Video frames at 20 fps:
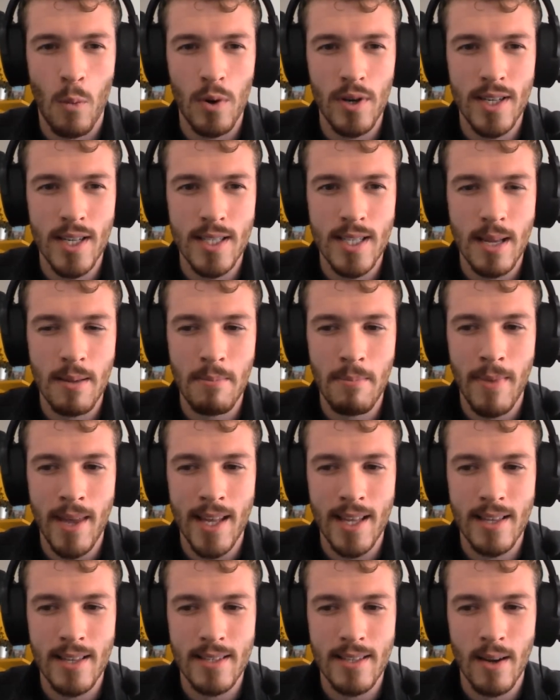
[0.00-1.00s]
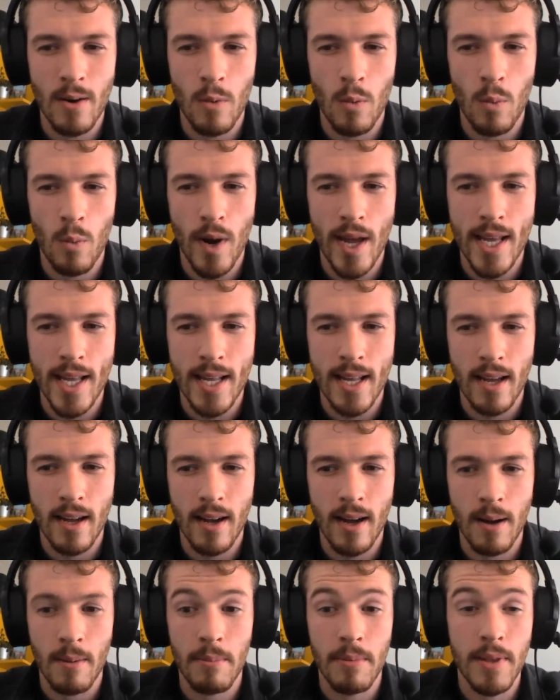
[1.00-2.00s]
What does it mean to wake
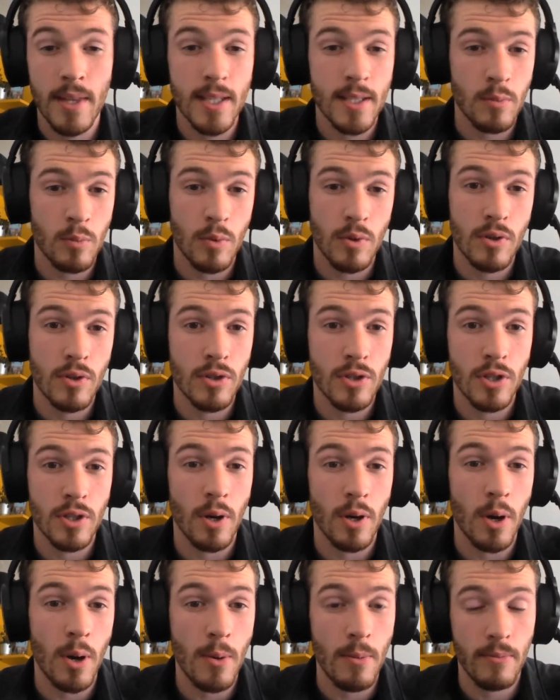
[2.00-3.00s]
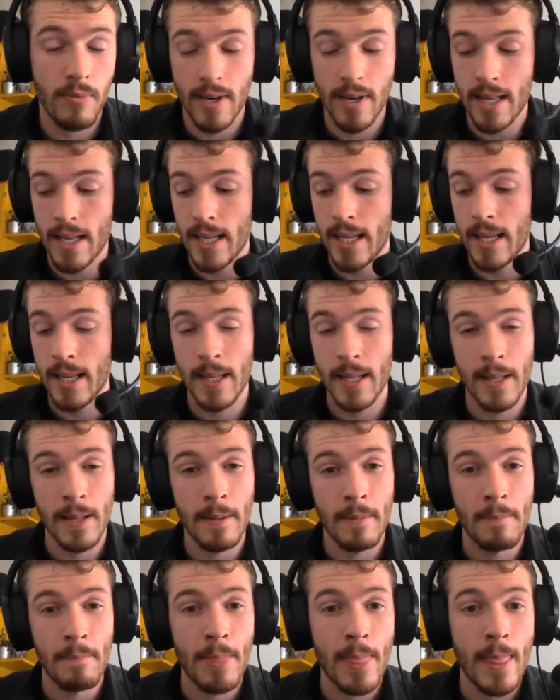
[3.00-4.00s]
up? This one should hopefully,
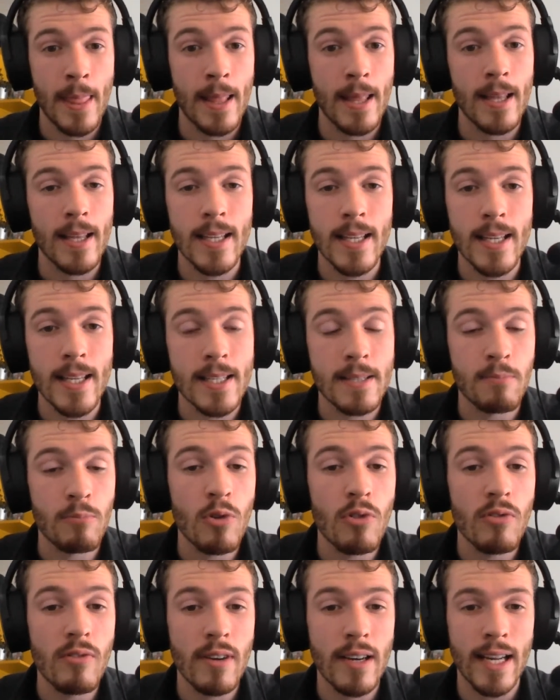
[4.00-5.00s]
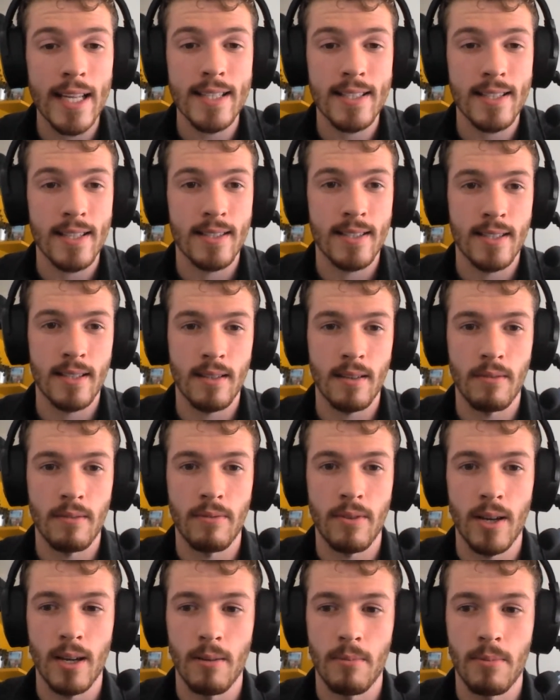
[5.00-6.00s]
it is more related to
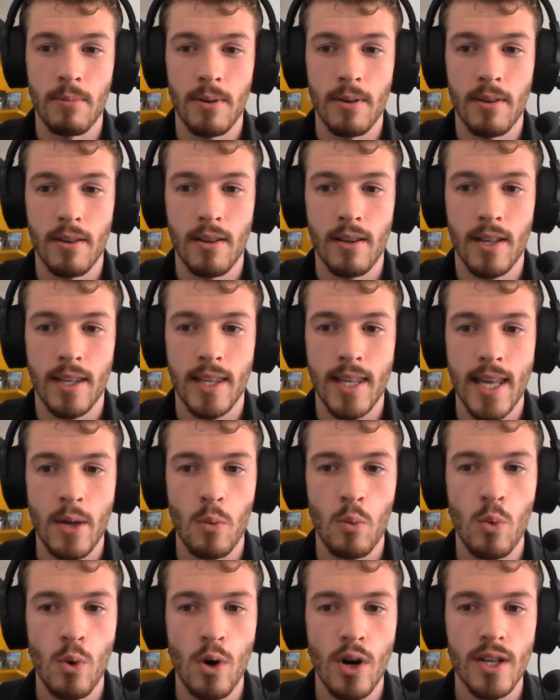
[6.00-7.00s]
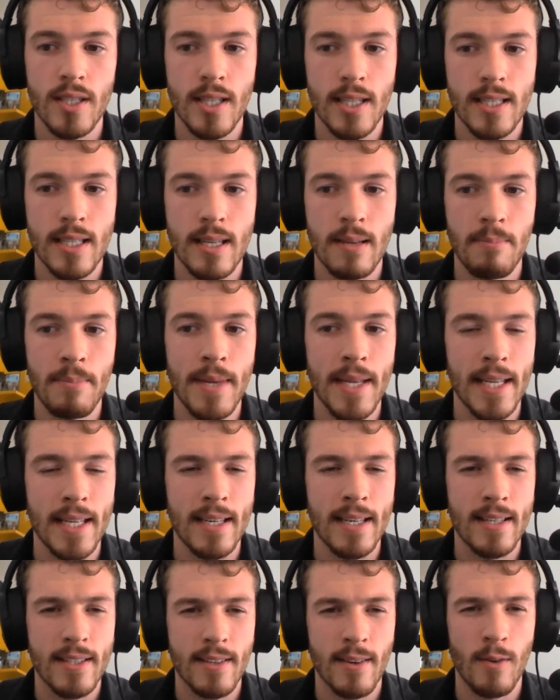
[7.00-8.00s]
the verb. Okay, what does it
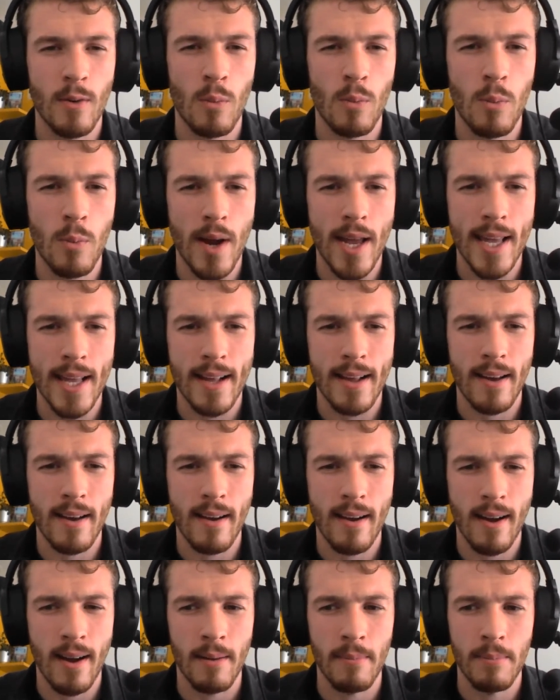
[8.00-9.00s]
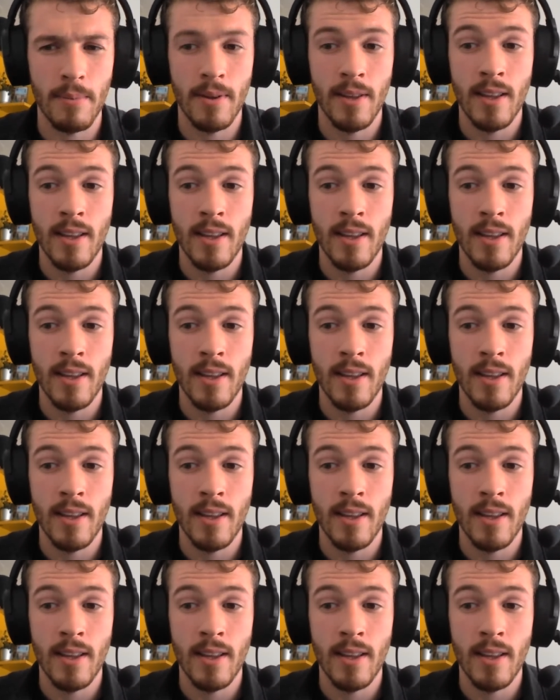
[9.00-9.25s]
mean to wake up?